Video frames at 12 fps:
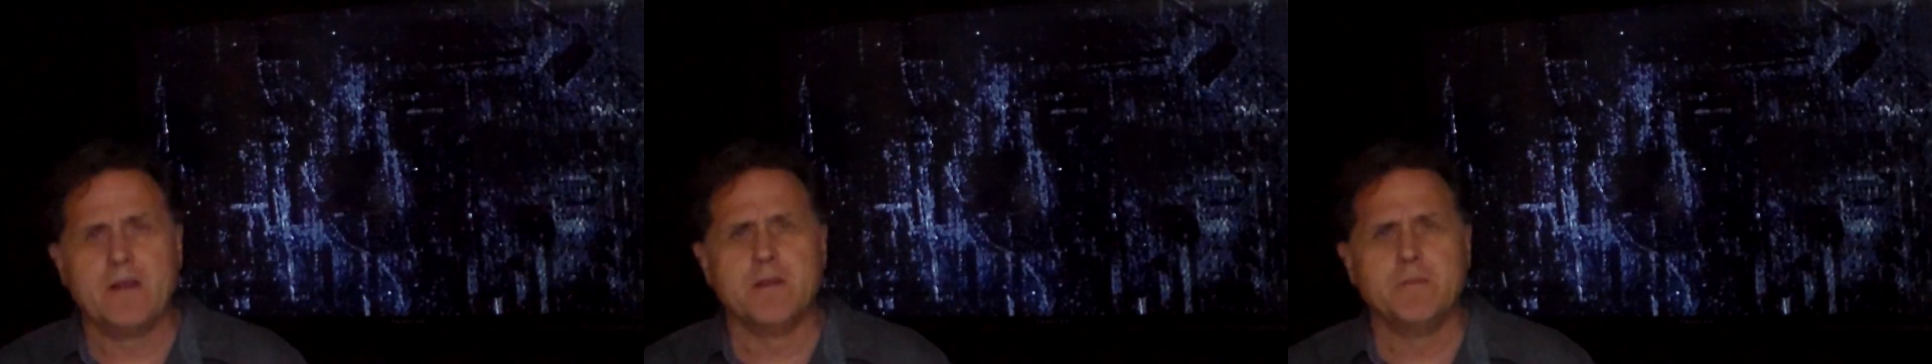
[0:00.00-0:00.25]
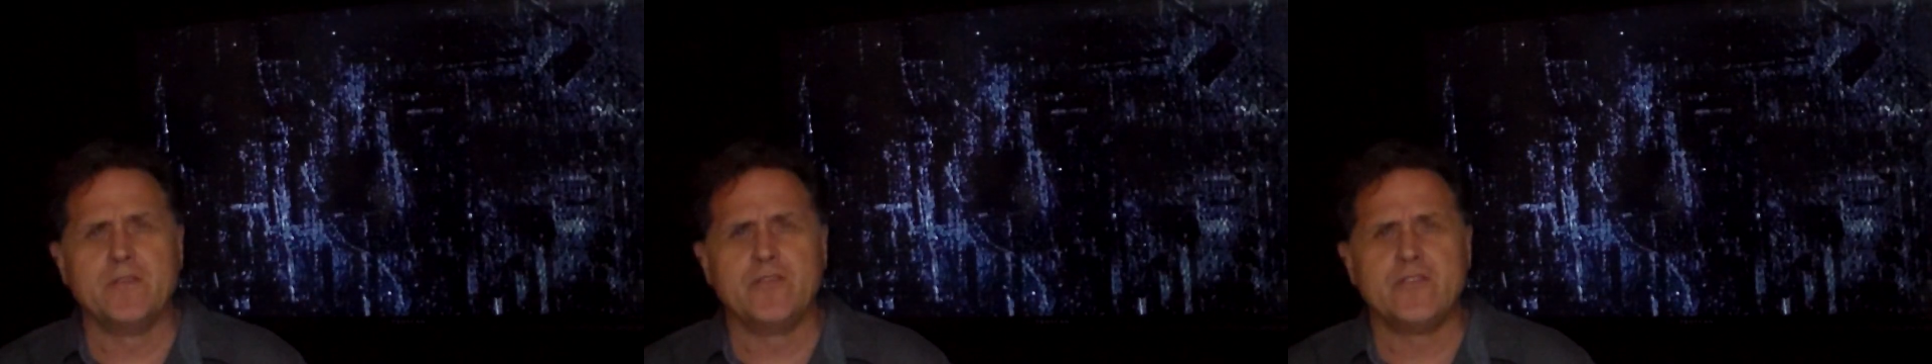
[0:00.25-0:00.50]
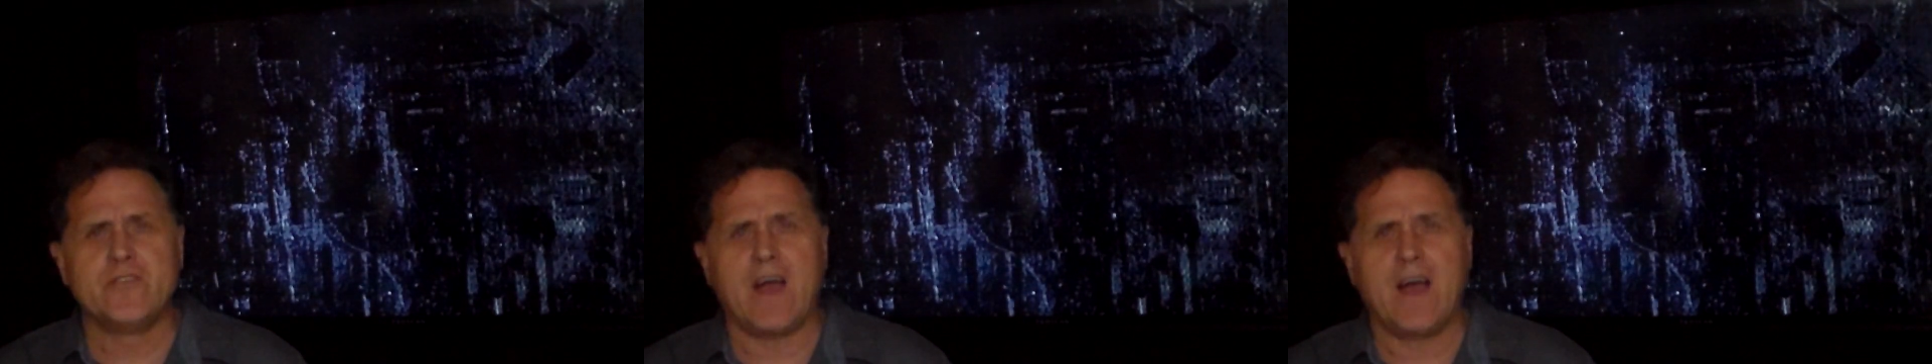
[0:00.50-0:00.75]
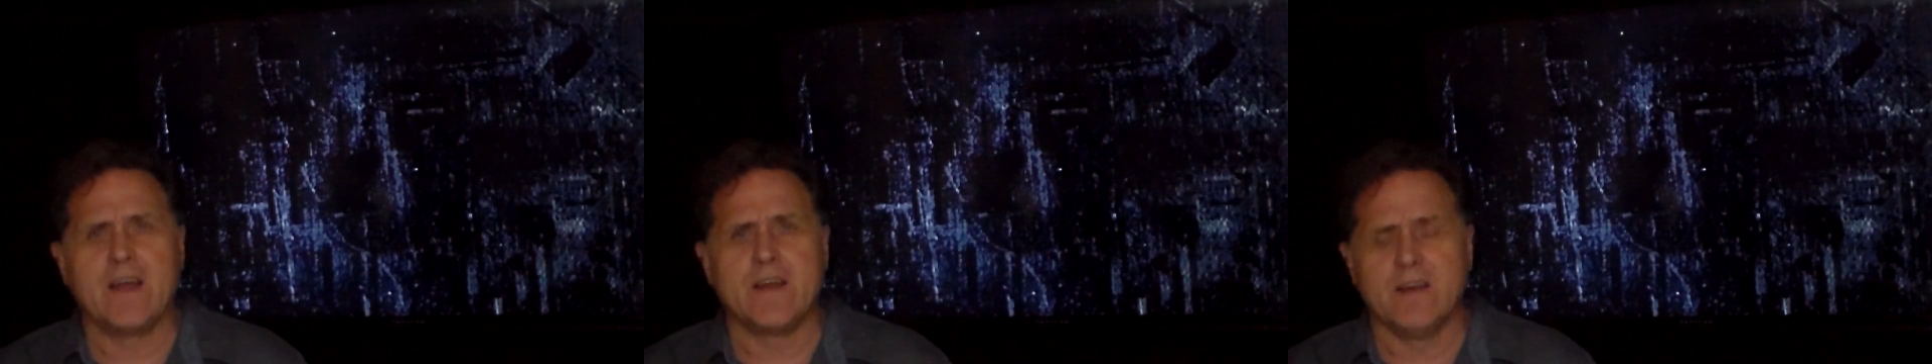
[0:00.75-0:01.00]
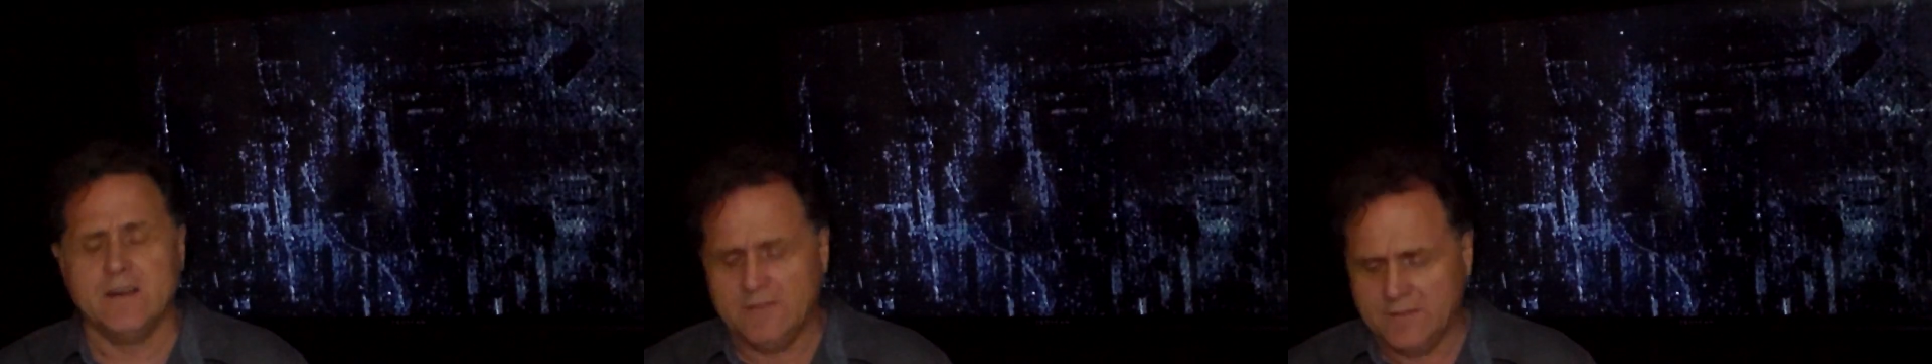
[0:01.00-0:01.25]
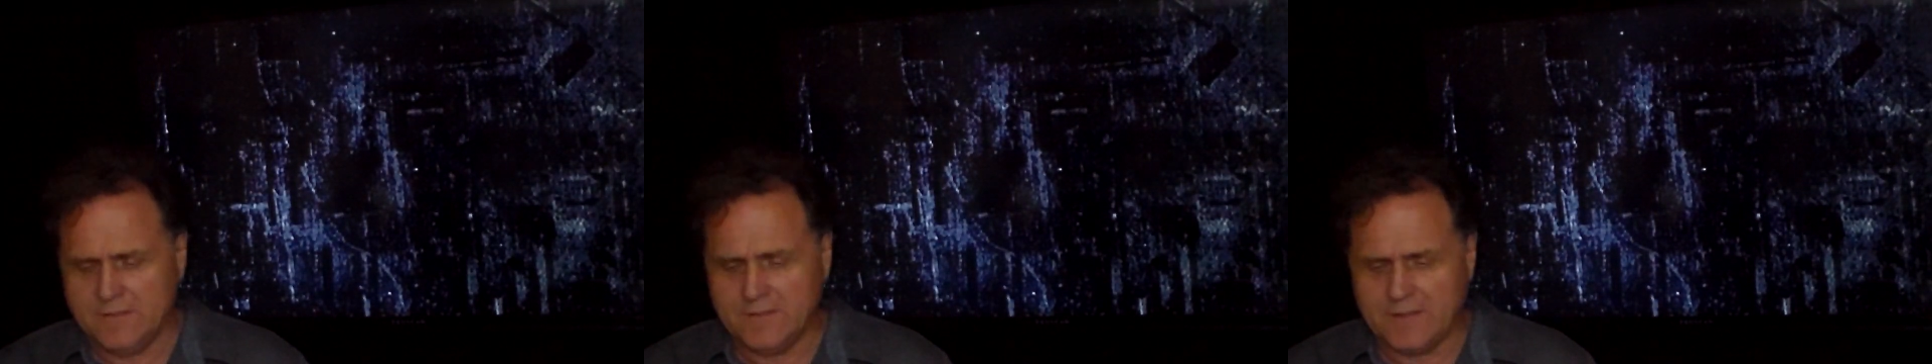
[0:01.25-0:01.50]
Pyramids in
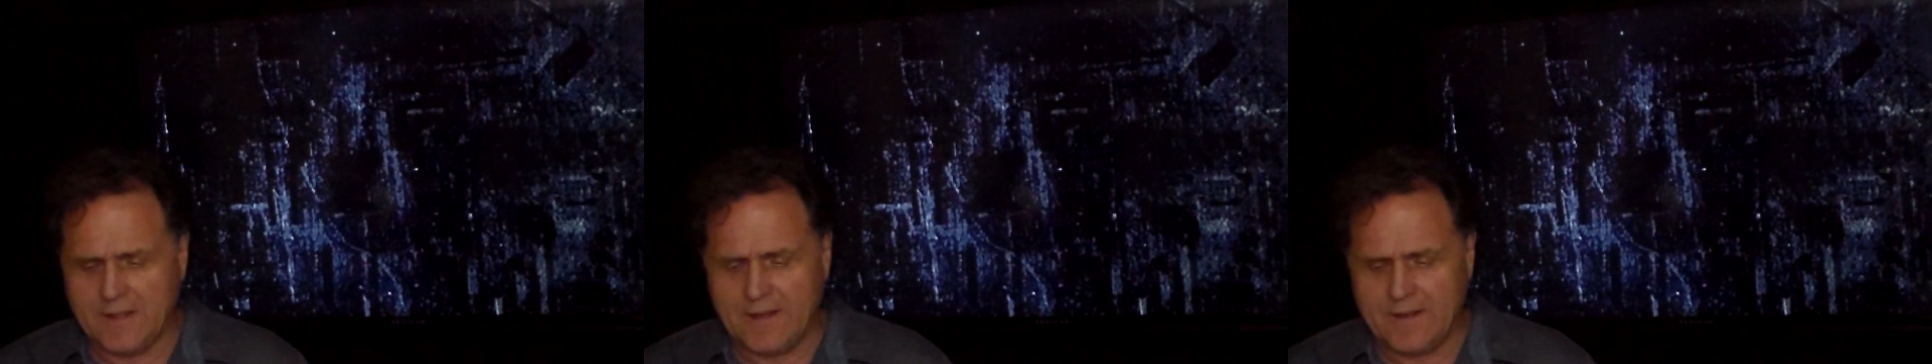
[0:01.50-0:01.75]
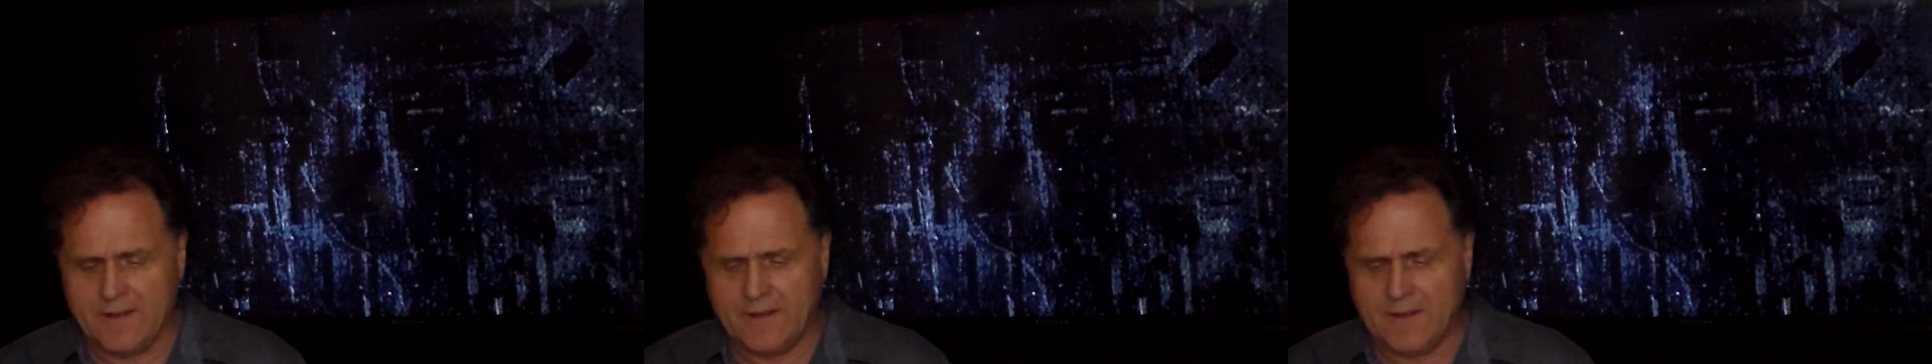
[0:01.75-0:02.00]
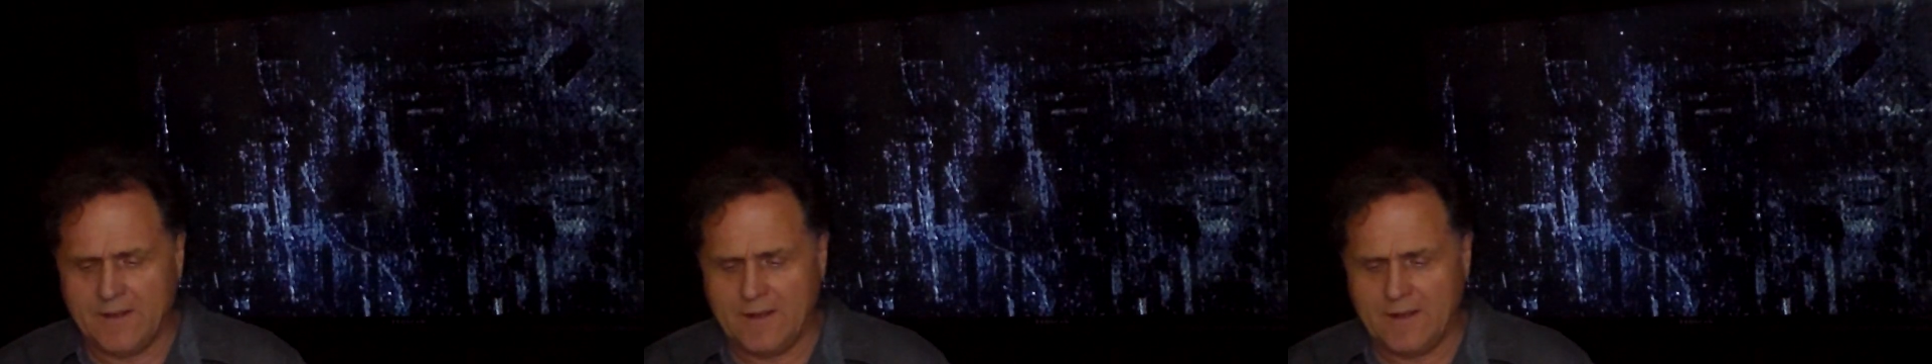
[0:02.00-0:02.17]
China that